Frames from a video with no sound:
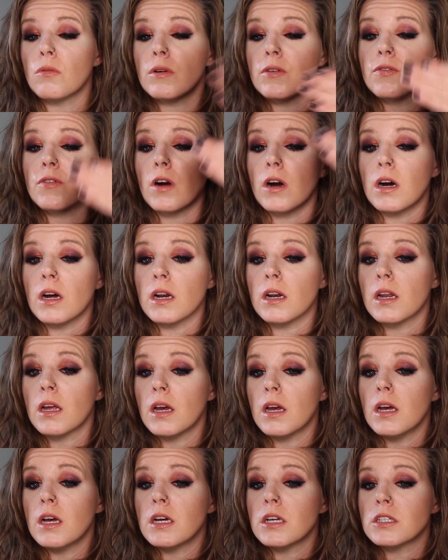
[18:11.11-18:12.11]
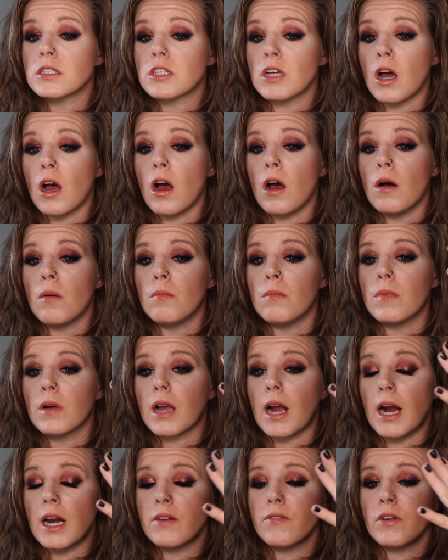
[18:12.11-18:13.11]
We've got some
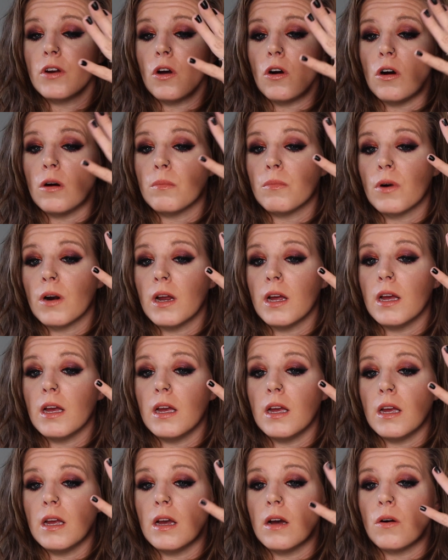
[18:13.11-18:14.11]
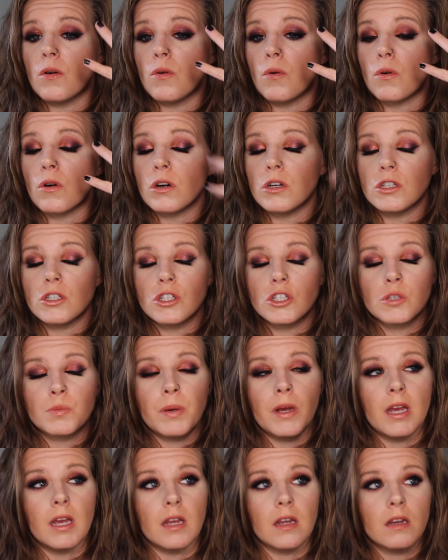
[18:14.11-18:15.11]
kind of an ombre orange
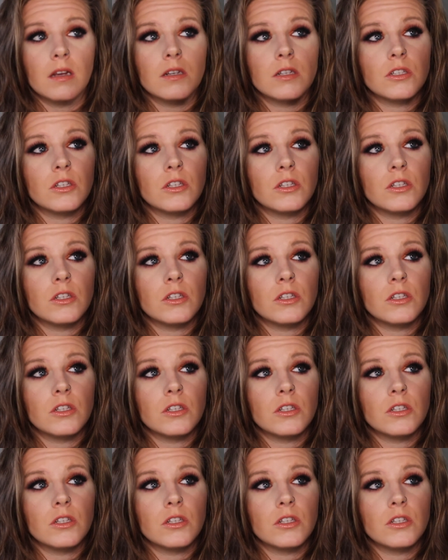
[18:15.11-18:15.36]
pink